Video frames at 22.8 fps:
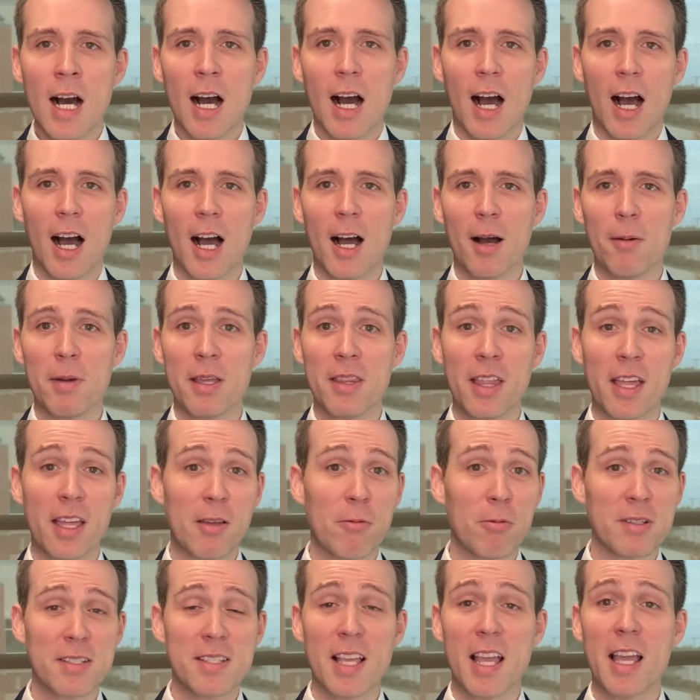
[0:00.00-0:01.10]
Um, and they
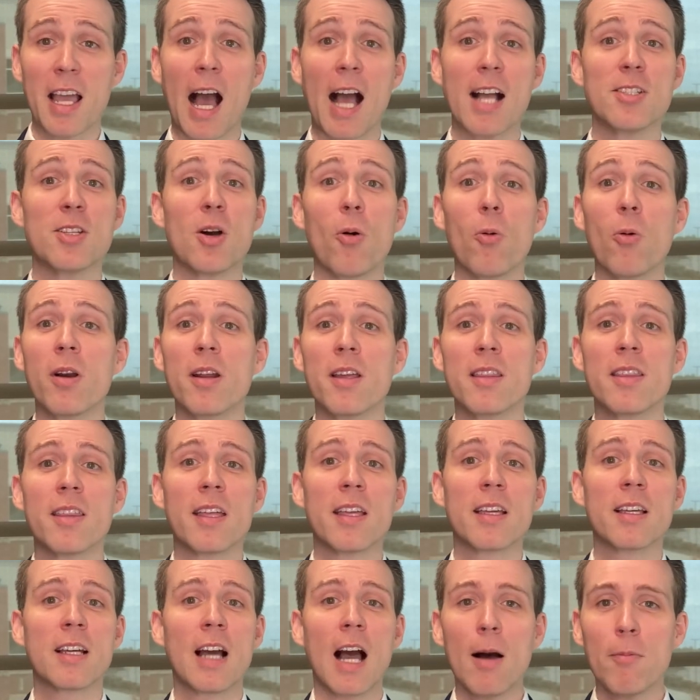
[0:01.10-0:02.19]
will say, I don't want
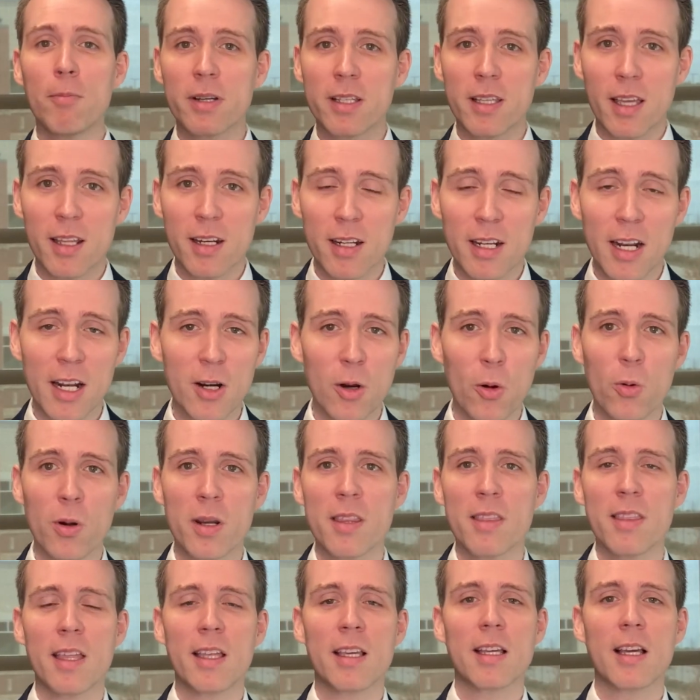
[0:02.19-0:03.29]
anything complicated. I don't want
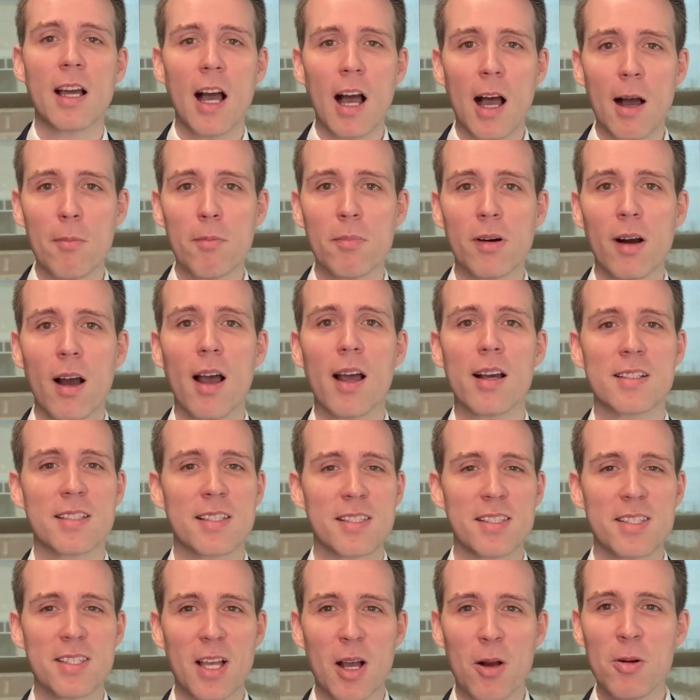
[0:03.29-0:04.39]
anything complex. And
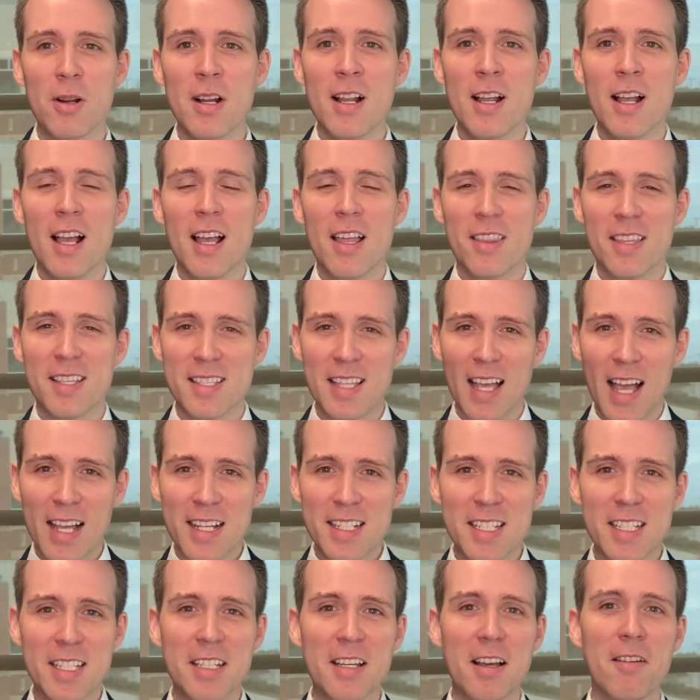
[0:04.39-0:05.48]
so this
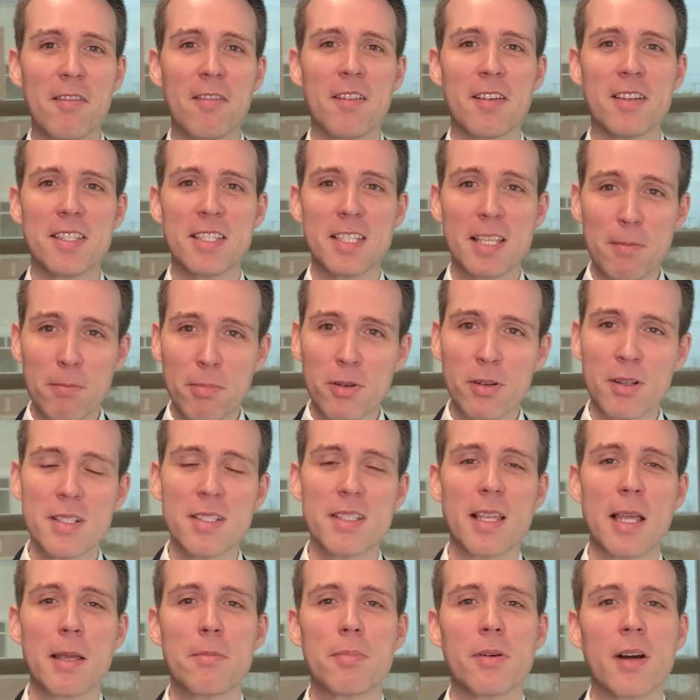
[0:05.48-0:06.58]
idea of simple
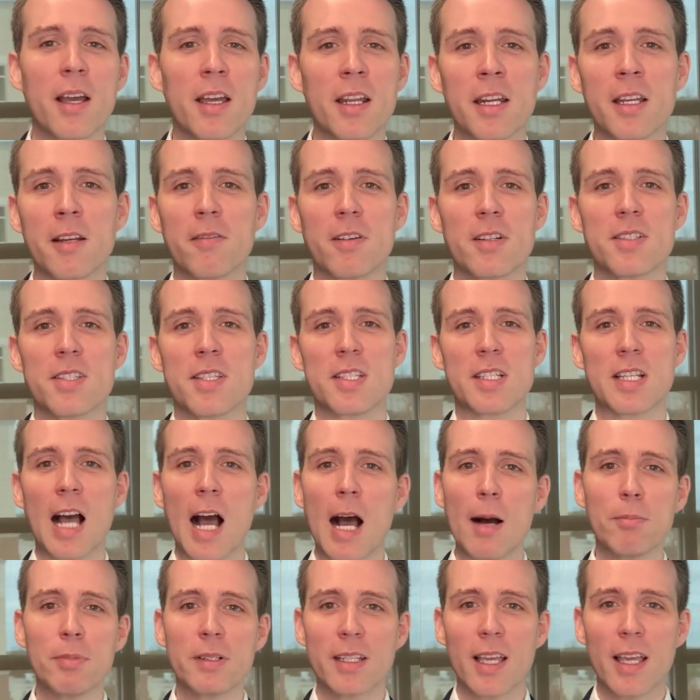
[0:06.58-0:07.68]
estate planning versus
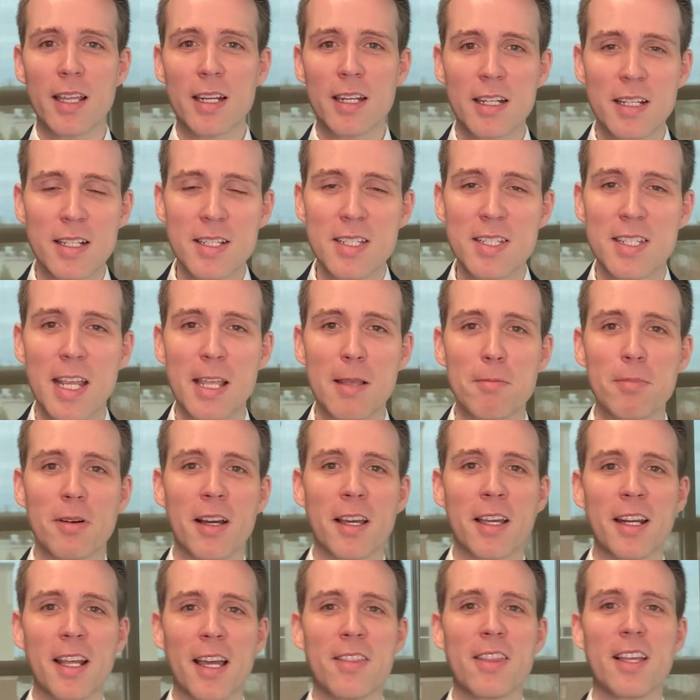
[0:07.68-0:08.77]
complicated estate
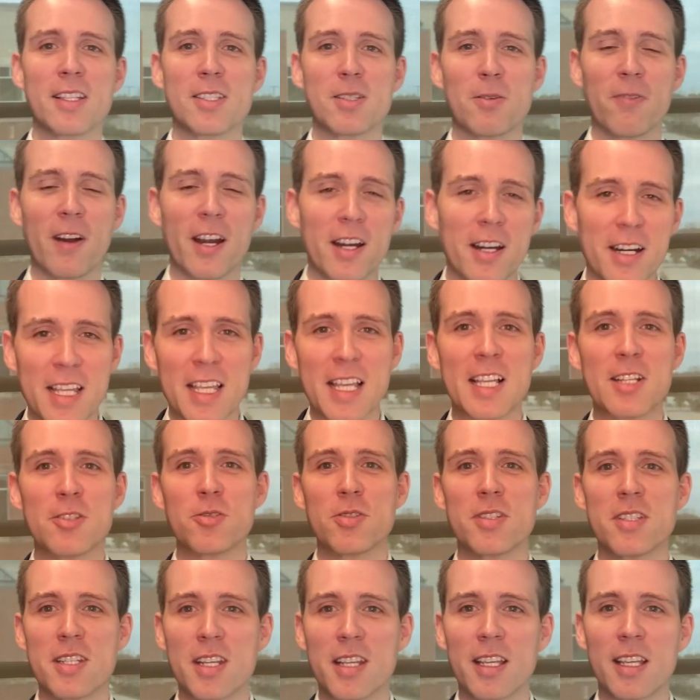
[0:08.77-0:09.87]
planning, I think is very
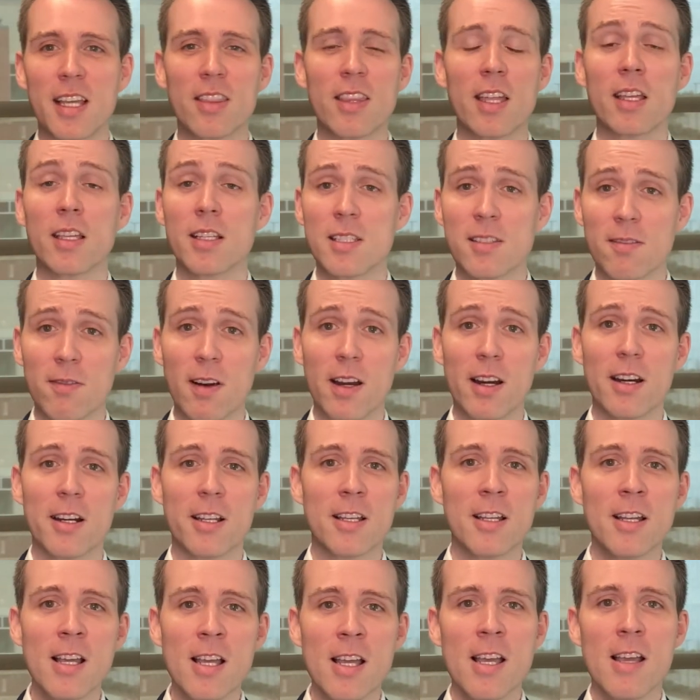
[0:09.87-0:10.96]
interesting. I think it's
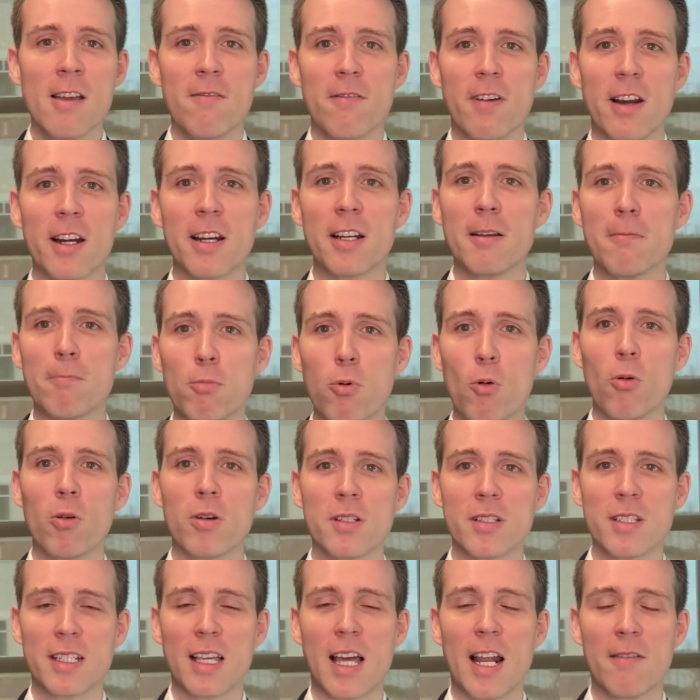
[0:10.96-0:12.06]
very very
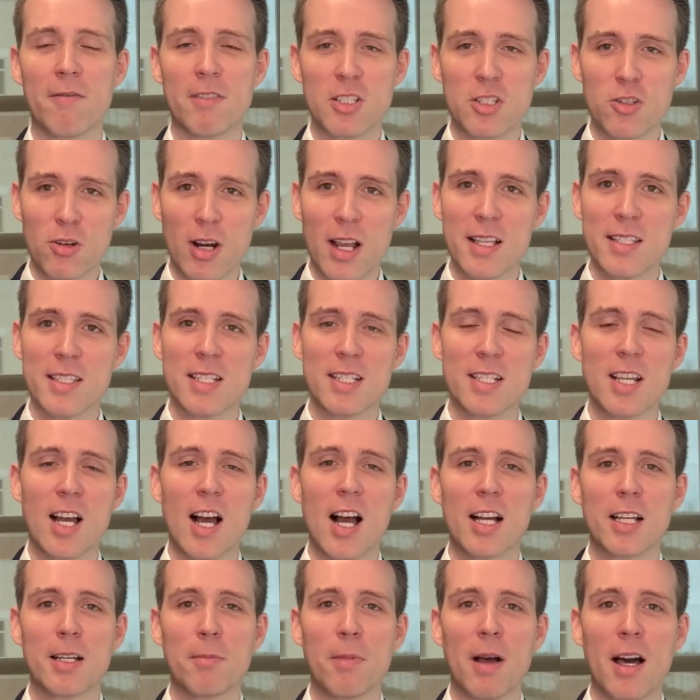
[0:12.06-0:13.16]
important to kind of address and
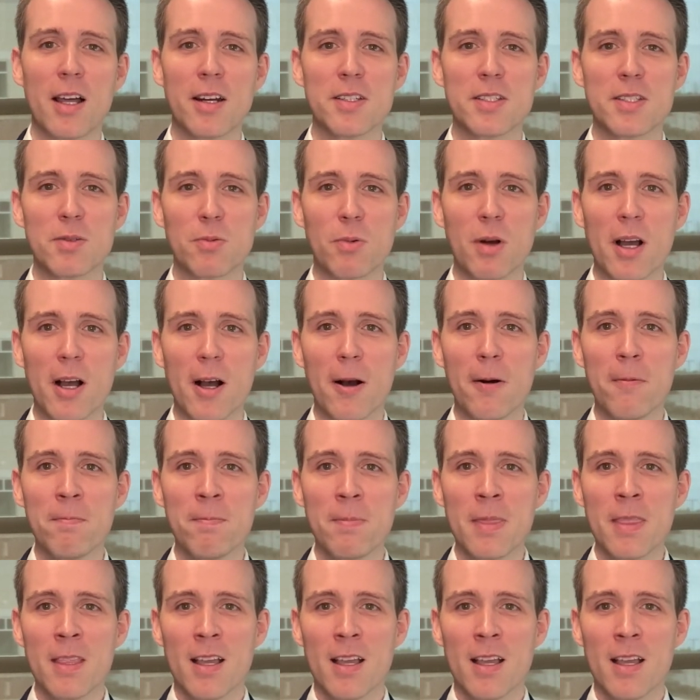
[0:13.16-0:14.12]
talk about as well.